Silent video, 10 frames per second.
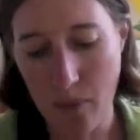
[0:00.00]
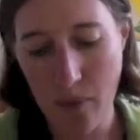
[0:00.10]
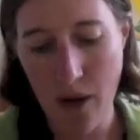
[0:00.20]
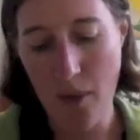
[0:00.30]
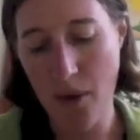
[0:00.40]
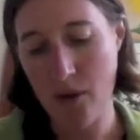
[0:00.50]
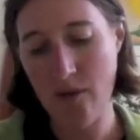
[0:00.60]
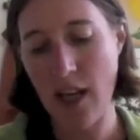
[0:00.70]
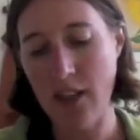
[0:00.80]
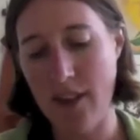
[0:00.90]
It was
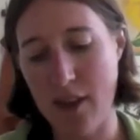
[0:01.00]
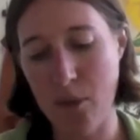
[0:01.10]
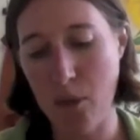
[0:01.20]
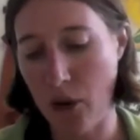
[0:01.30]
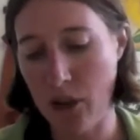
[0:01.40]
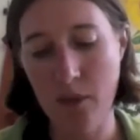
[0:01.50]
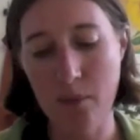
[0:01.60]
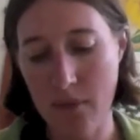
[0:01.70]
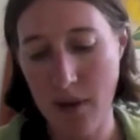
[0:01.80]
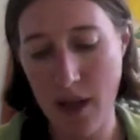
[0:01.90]
a relatively simple
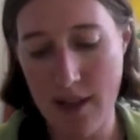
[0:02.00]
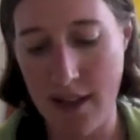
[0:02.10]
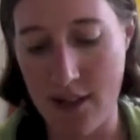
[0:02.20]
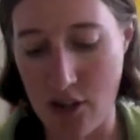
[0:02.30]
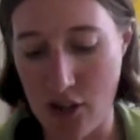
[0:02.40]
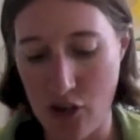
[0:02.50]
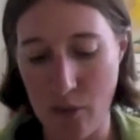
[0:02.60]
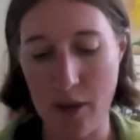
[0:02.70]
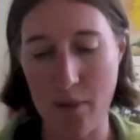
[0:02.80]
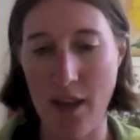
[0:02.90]
model. Insects just
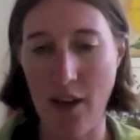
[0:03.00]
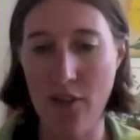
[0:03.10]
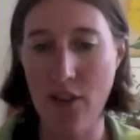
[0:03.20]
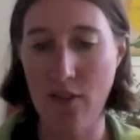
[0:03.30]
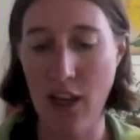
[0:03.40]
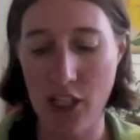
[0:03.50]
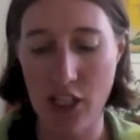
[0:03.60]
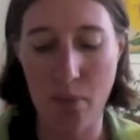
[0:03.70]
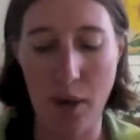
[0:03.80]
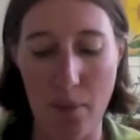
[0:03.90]
distribute themselves in
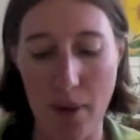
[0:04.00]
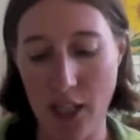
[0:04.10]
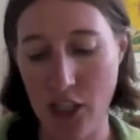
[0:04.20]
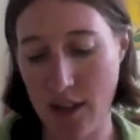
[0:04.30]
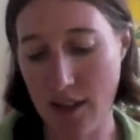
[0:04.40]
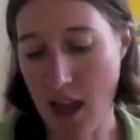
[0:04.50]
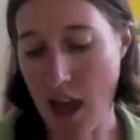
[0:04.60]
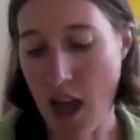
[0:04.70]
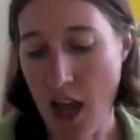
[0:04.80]
relation to the plant patches.